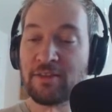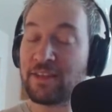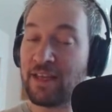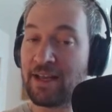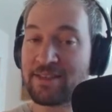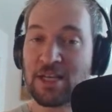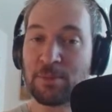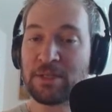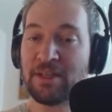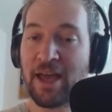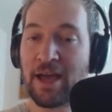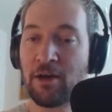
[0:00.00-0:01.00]
Gotta tell me
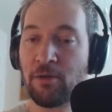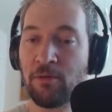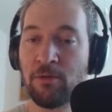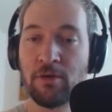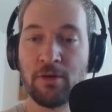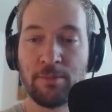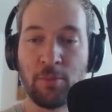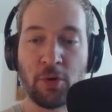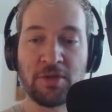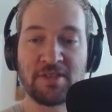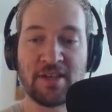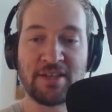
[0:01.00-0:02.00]
now.
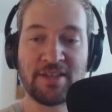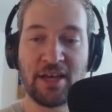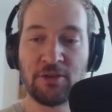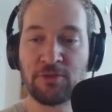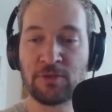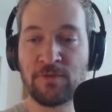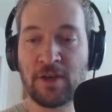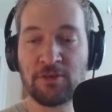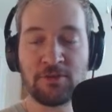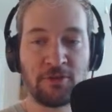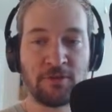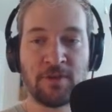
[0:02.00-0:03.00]
Pointy side down, Darth Vader.
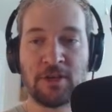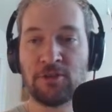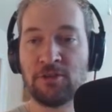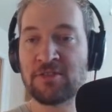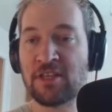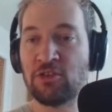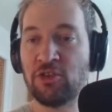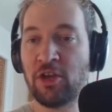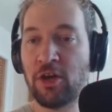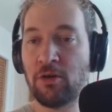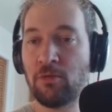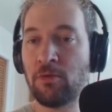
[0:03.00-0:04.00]
Darth Vader, you said
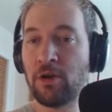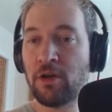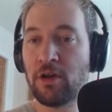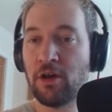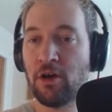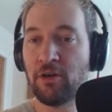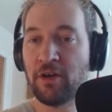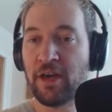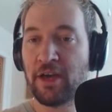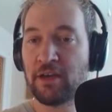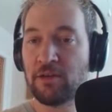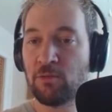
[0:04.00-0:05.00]
no.
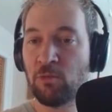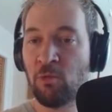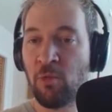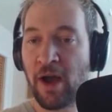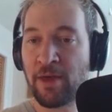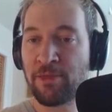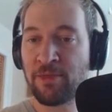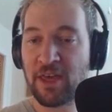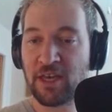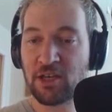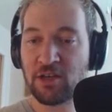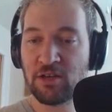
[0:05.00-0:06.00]
Okay. I
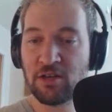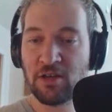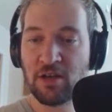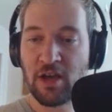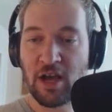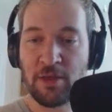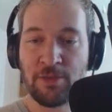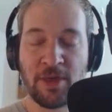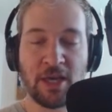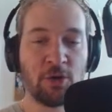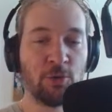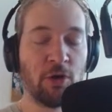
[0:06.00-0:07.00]
think
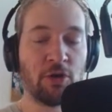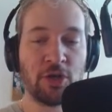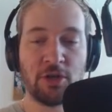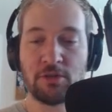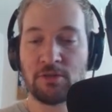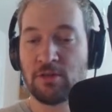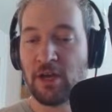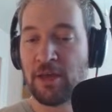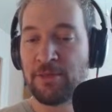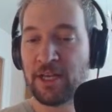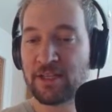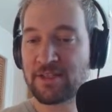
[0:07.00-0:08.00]
we're all good. I
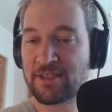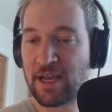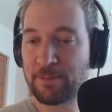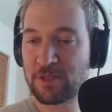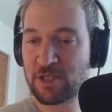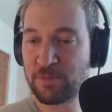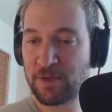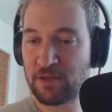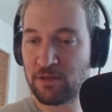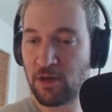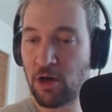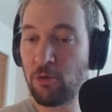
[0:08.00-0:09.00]
think it's time to
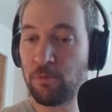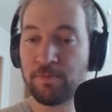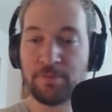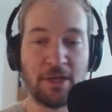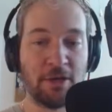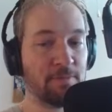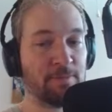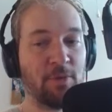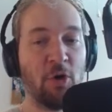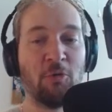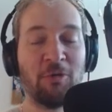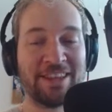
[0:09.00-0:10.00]
spin. Oh, there.
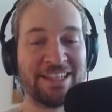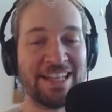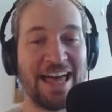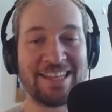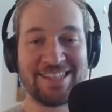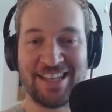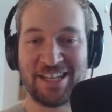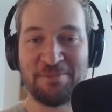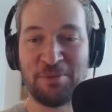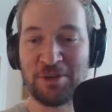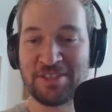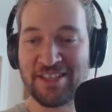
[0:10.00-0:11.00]
Oh, we're at the last second,
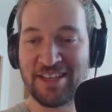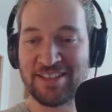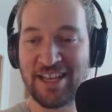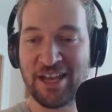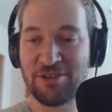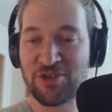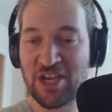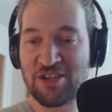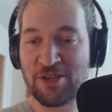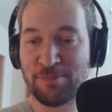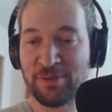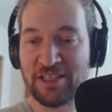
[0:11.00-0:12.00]
pointy side down. Change
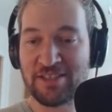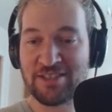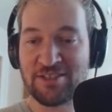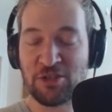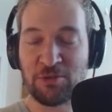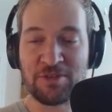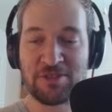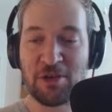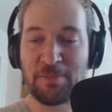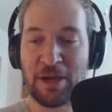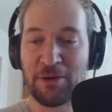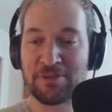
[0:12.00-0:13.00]
it, please, since you already saw
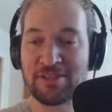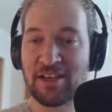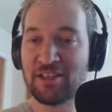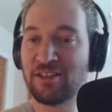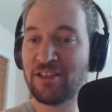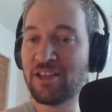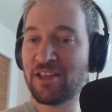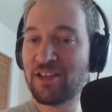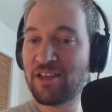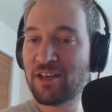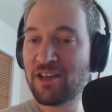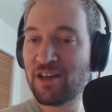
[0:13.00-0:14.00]
Parasite.
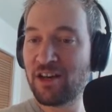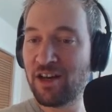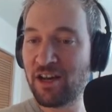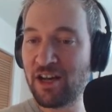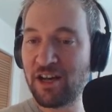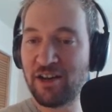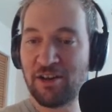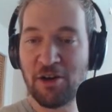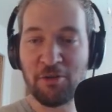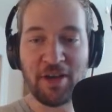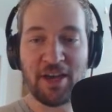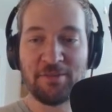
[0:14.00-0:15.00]

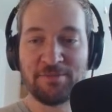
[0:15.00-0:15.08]
Okay.